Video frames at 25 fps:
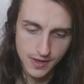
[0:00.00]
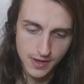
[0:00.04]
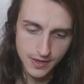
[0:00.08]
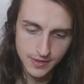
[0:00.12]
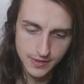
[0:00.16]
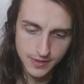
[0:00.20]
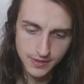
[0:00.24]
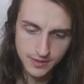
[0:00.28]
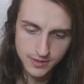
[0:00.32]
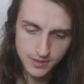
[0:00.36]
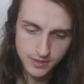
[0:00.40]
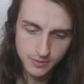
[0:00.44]
I
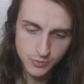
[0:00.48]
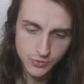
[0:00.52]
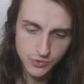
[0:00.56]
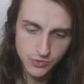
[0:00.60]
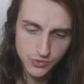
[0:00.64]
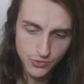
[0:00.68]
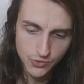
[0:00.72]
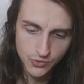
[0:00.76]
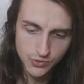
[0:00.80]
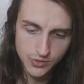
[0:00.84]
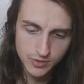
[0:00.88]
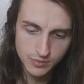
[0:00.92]
think
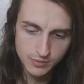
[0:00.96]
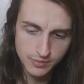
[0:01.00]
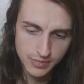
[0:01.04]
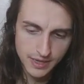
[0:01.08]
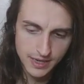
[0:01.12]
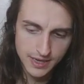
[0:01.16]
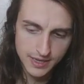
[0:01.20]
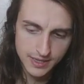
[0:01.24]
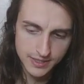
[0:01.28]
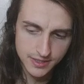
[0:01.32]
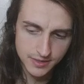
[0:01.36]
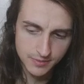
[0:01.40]
someone's holding
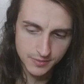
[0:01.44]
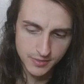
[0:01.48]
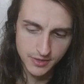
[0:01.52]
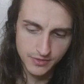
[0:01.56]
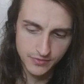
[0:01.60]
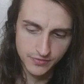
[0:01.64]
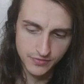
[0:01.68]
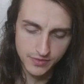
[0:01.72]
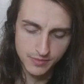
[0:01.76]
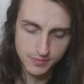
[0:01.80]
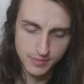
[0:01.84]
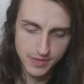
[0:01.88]
back some
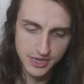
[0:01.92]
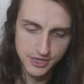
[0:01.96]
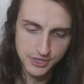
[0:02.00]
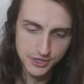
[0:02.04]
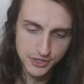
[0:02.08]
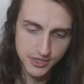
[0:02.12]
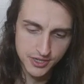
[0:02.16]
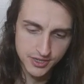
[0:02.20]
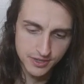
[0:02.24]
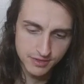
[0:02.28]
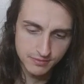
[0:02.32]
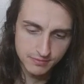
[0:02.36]

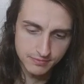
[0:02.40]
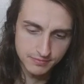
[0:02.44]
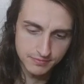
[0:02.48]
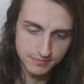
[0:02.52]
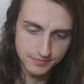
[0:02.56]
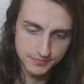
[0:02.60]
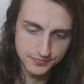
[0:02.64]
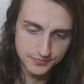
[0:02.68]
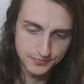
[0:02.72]
information.